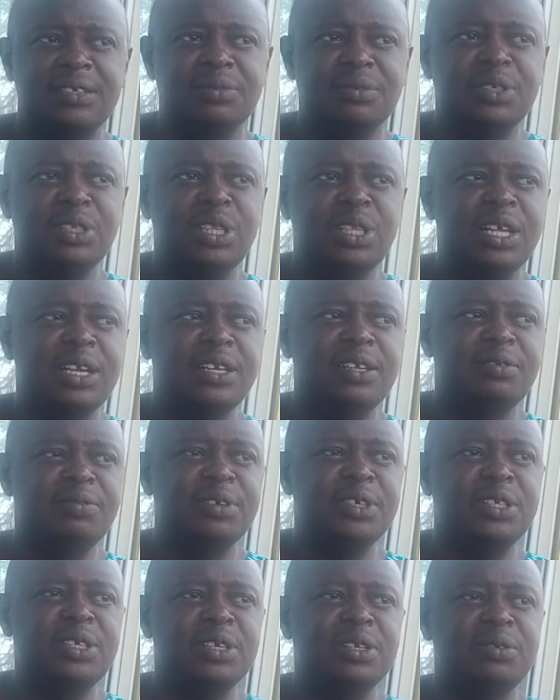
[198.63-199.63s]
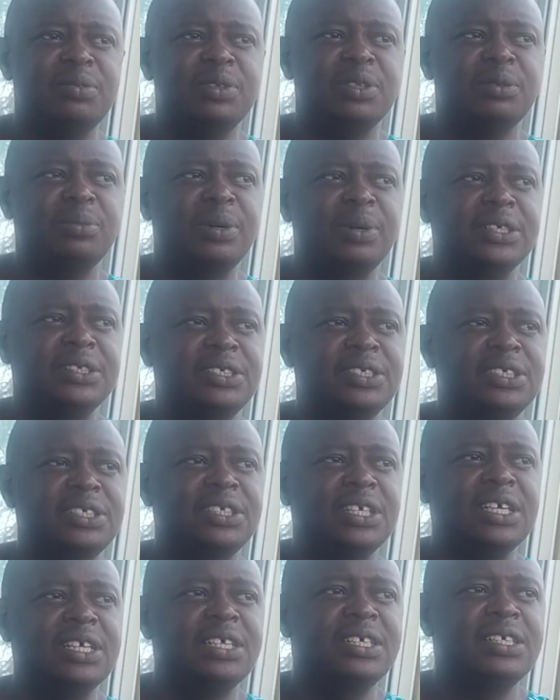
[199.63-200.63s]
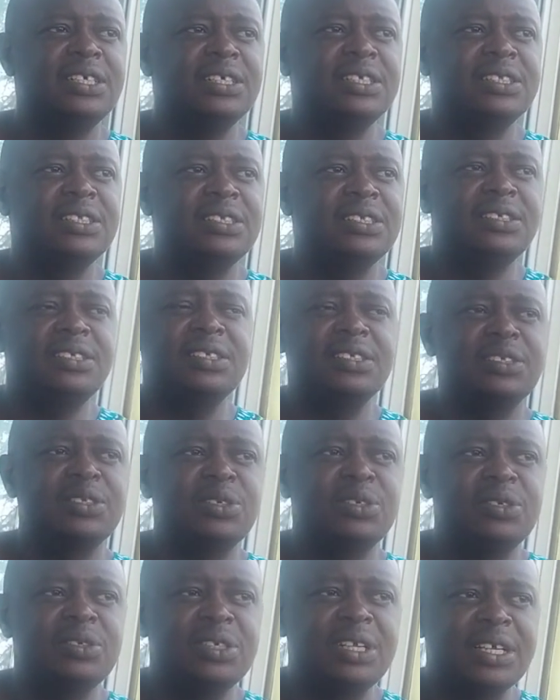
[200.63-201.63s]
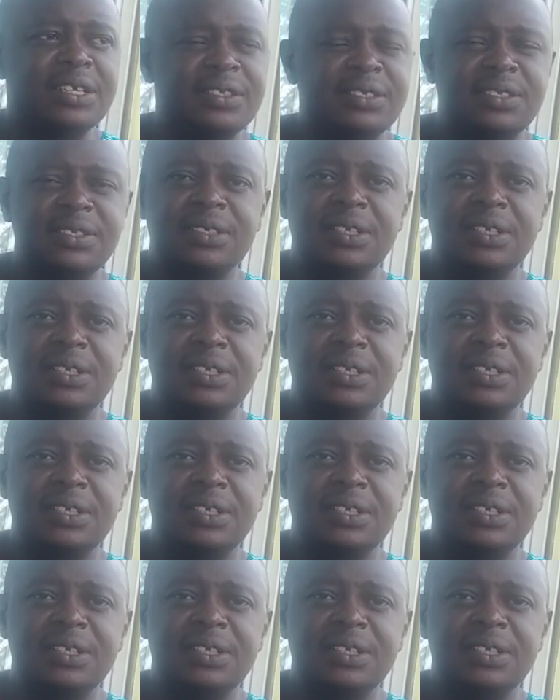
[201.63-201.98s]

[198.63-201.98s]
when they are infected with bacteria, this is called as